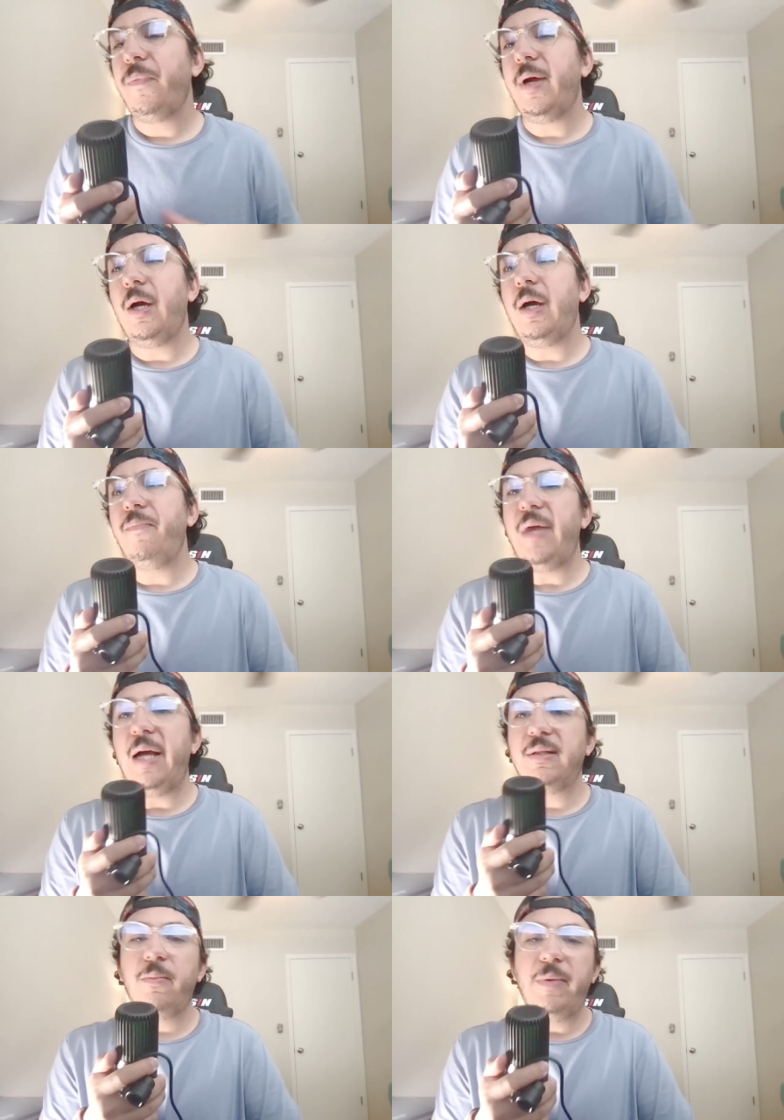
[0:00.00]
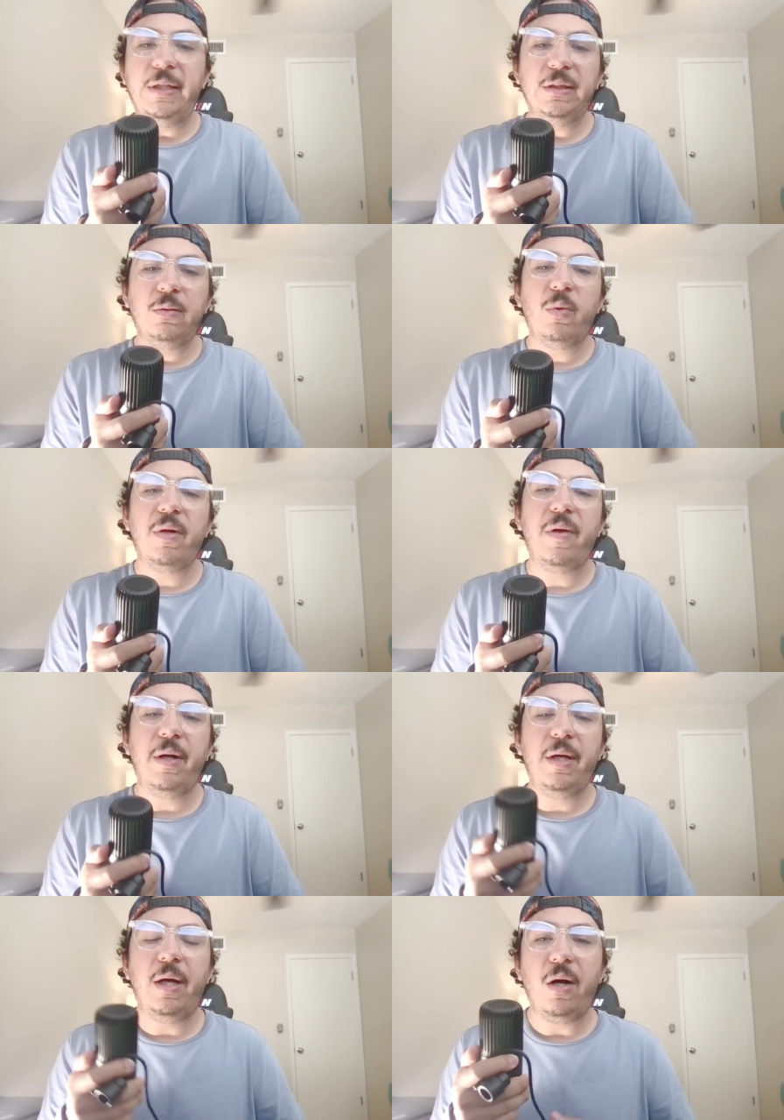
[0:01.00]
Um, that's a region where
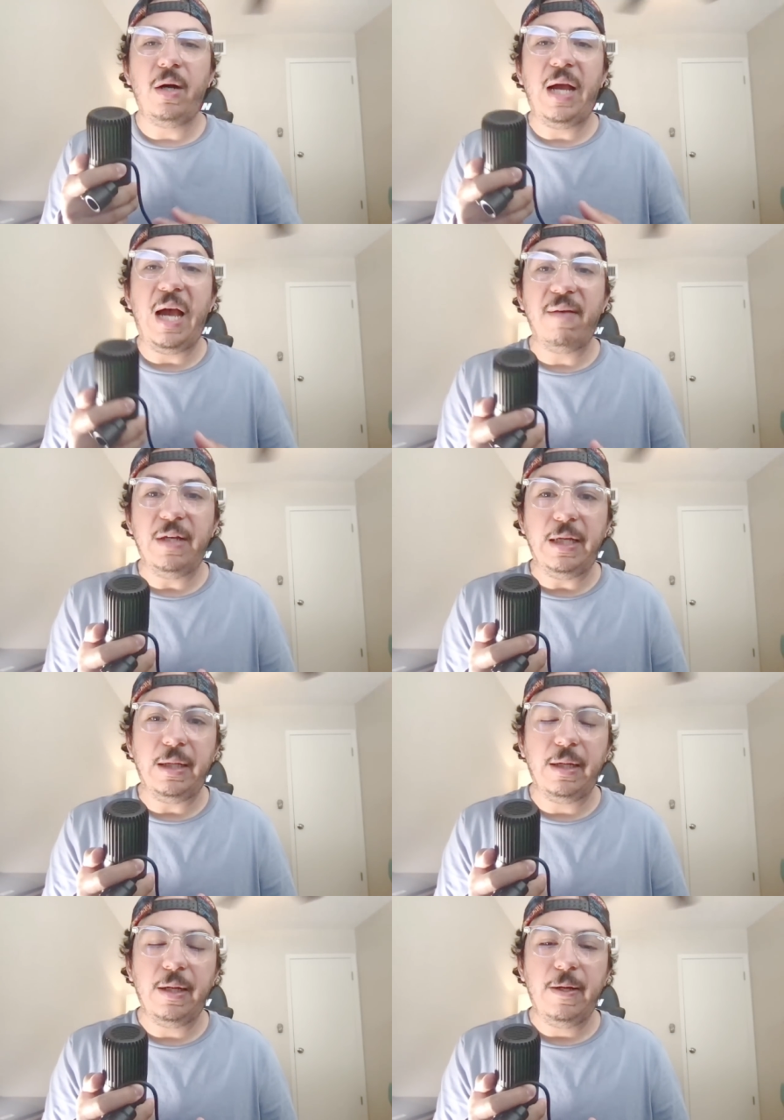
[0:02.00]
they are having